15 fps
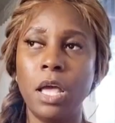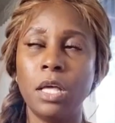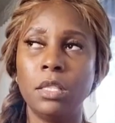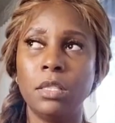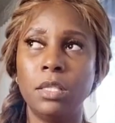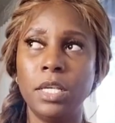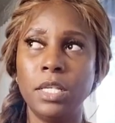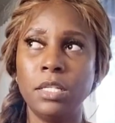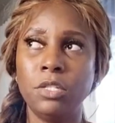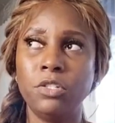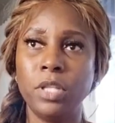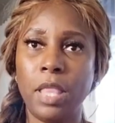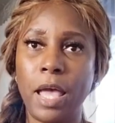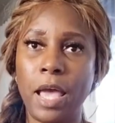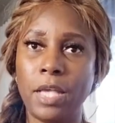this
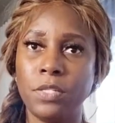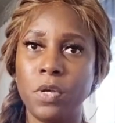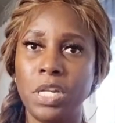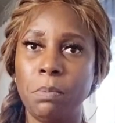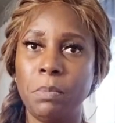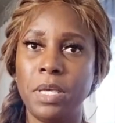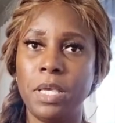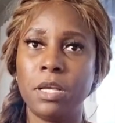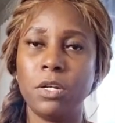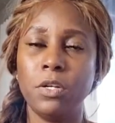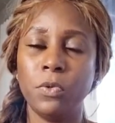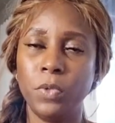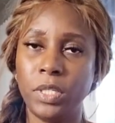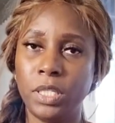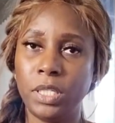July is going to make
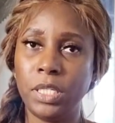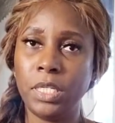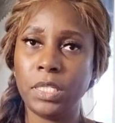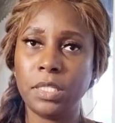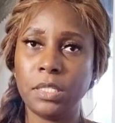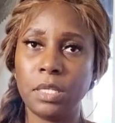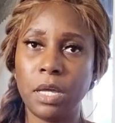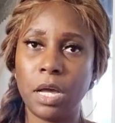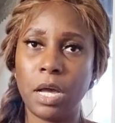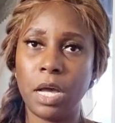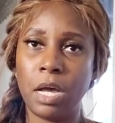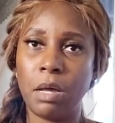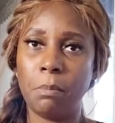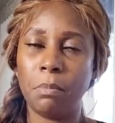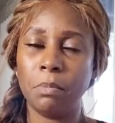no heat
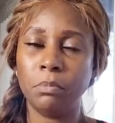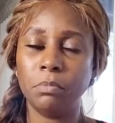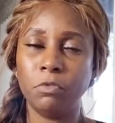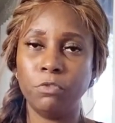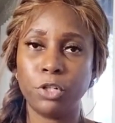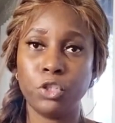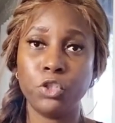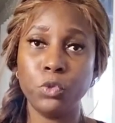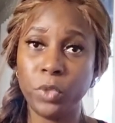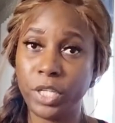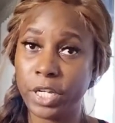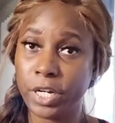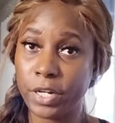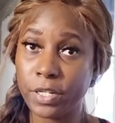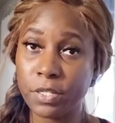for 2
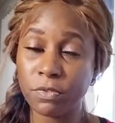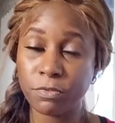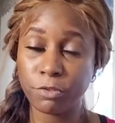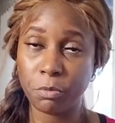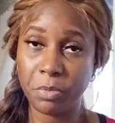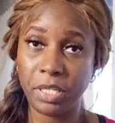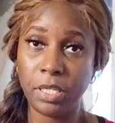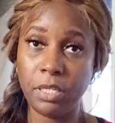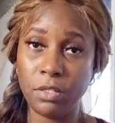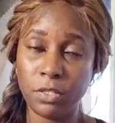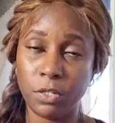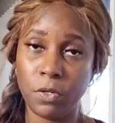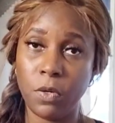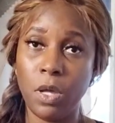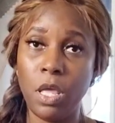years for me.
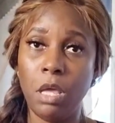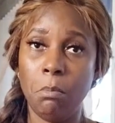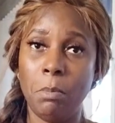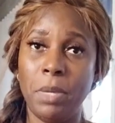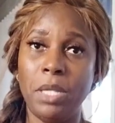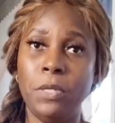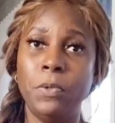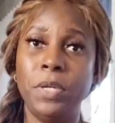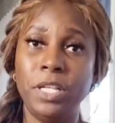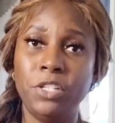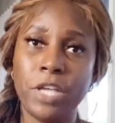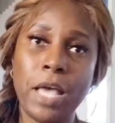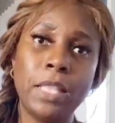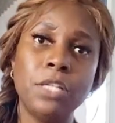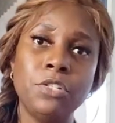So my no heat
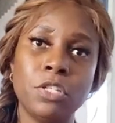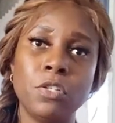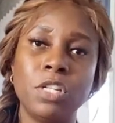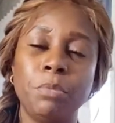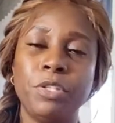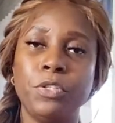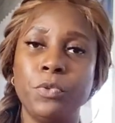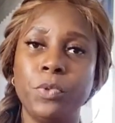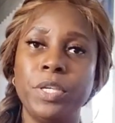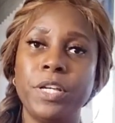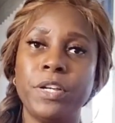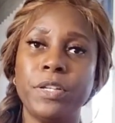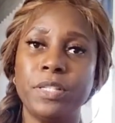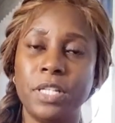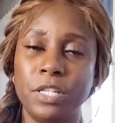challenge is going to be 2
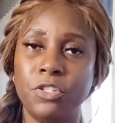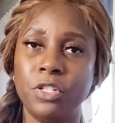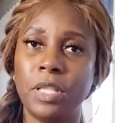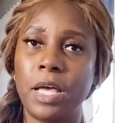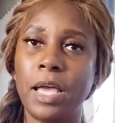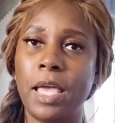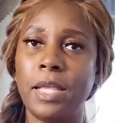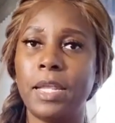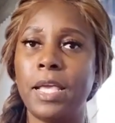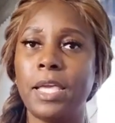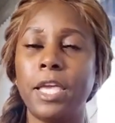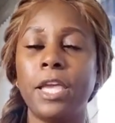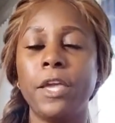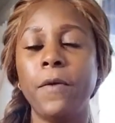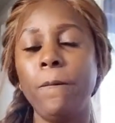years in July, and I
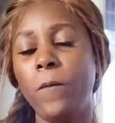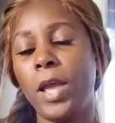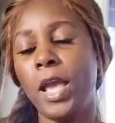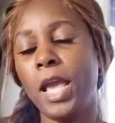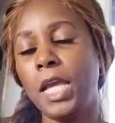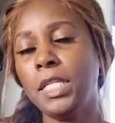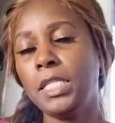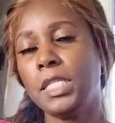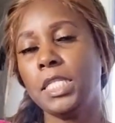can't wait.